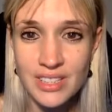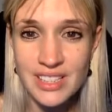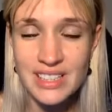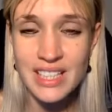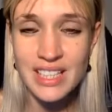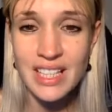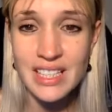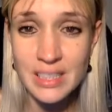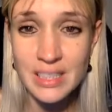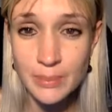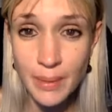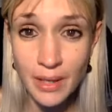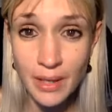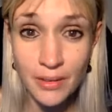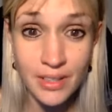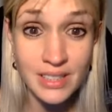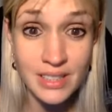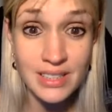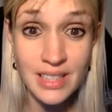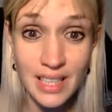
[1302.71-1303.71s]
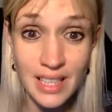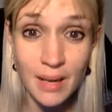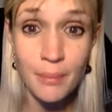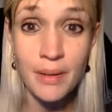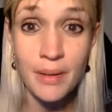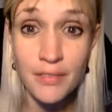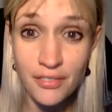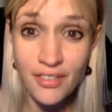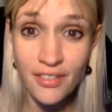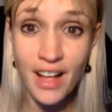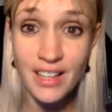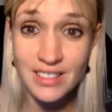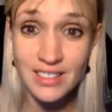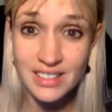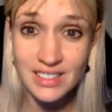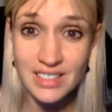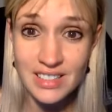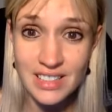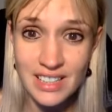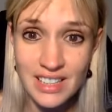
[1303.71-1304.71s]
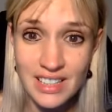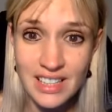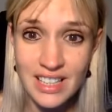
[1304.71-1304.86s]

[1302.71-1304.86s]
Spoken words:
it's an experience, it can be felt.